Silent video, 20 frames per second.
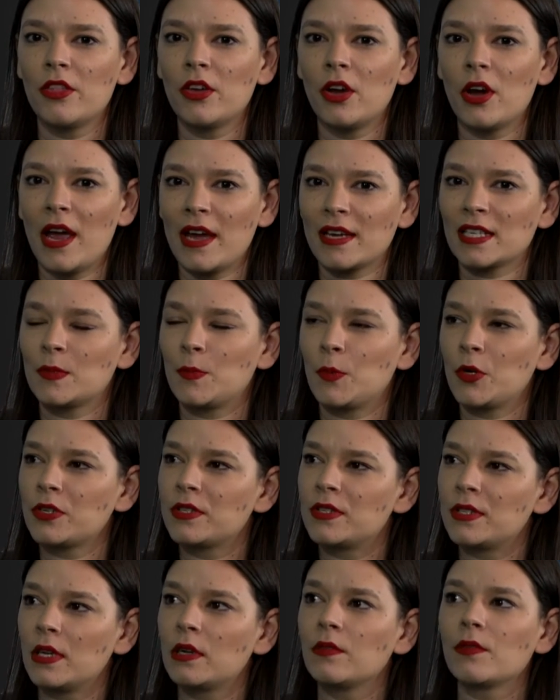they're
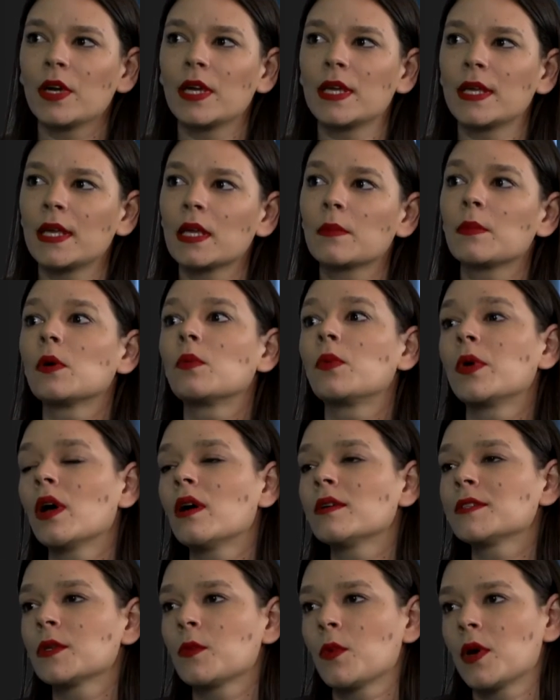experts in ranking, but
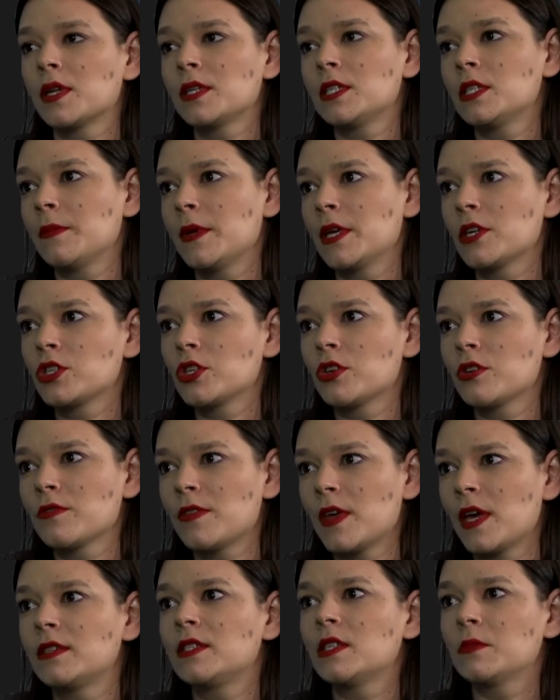we also wanted to make
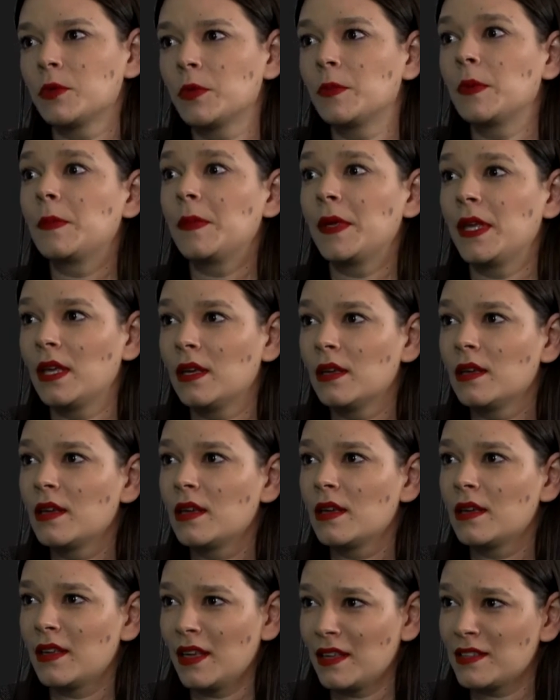sure that WPP
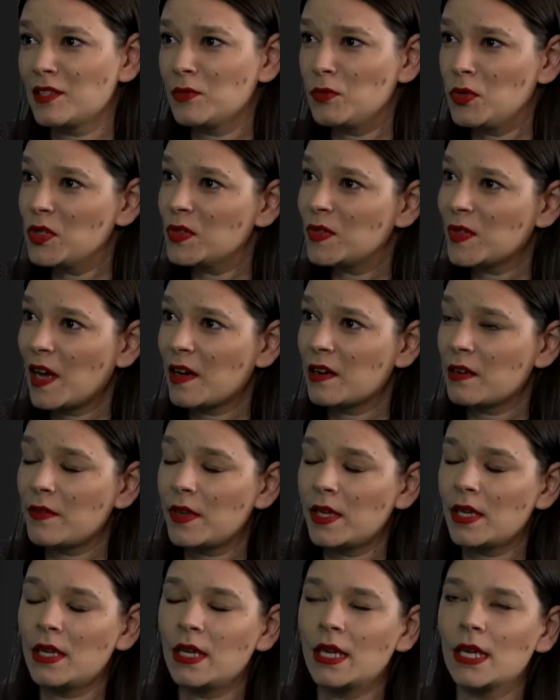gets some use out
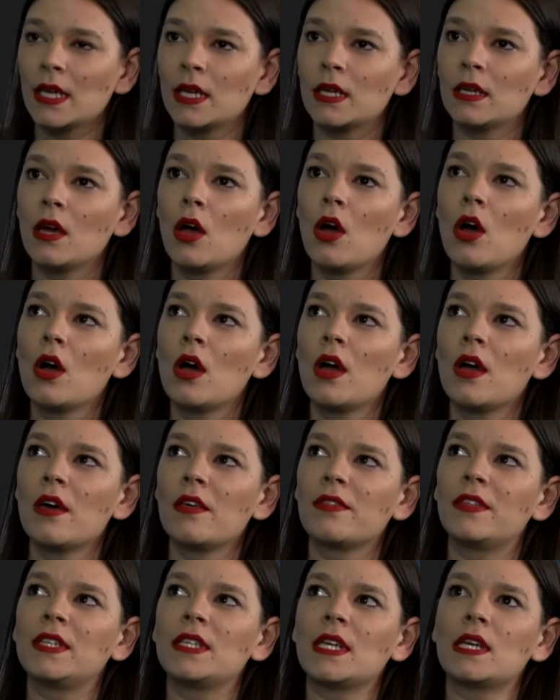of it. And
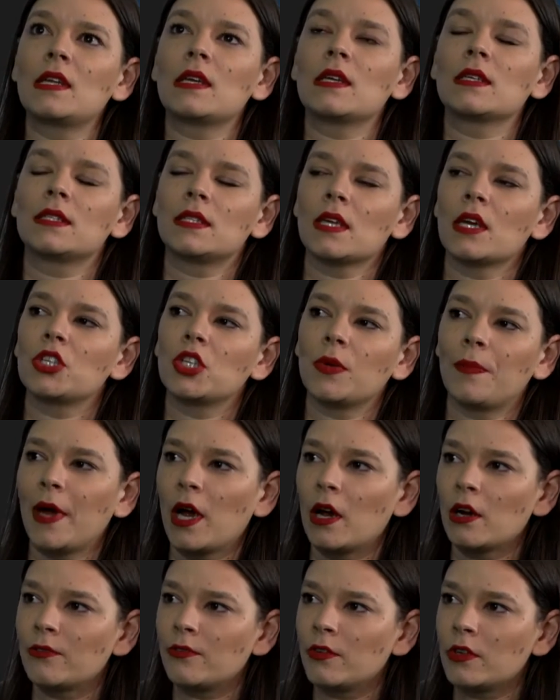the data is such a
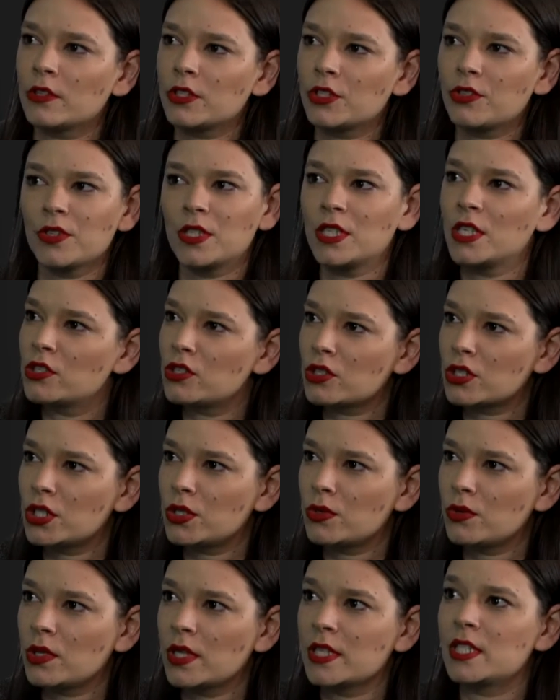powerful strategic
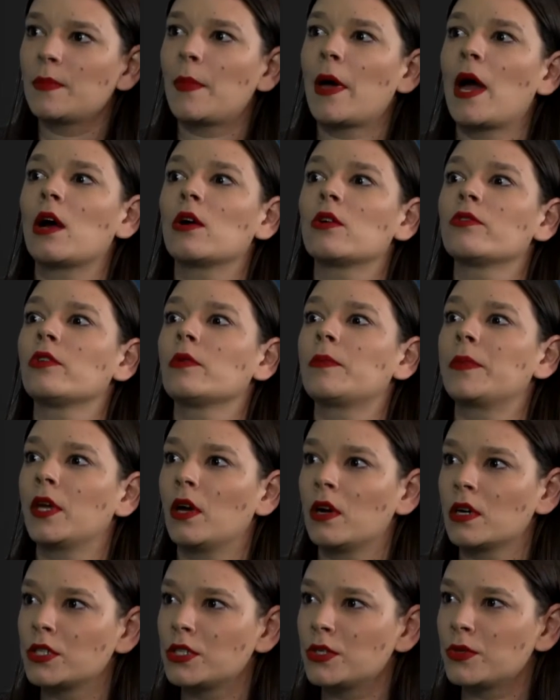tool. It's a powerful
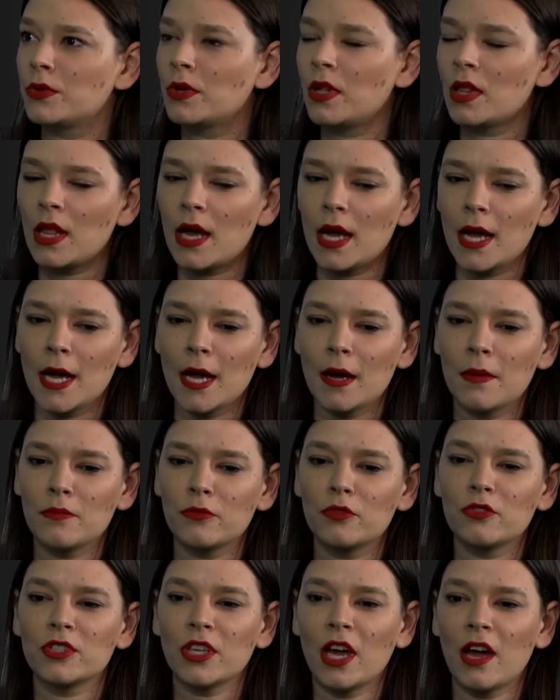PR tool.
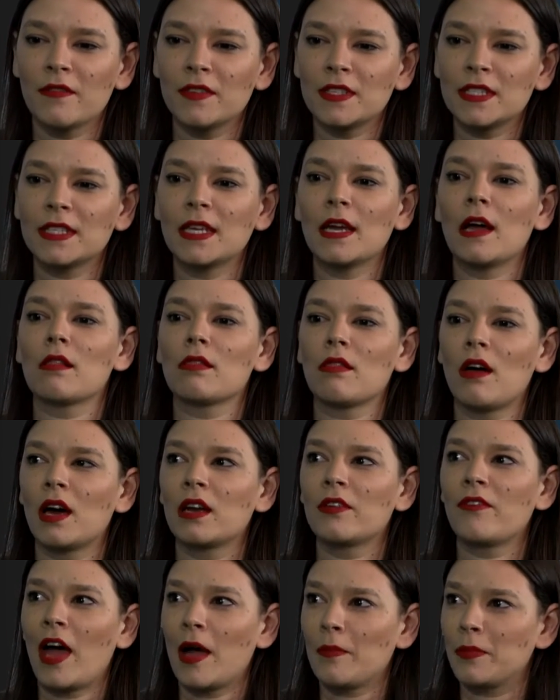There's obviously a
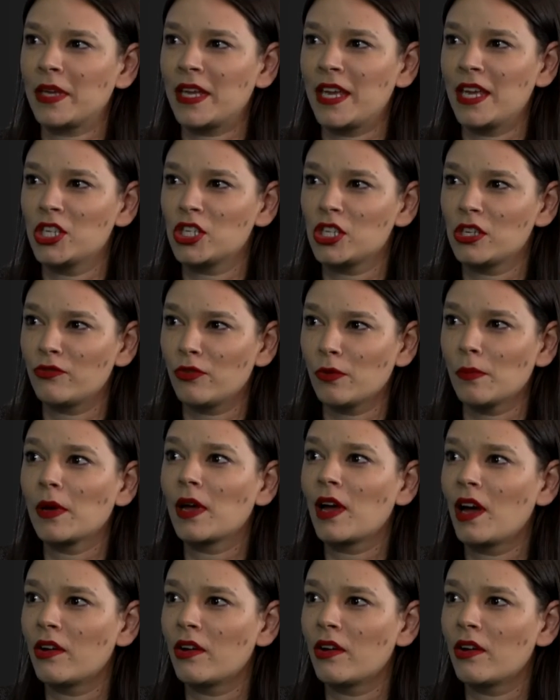lot of application from a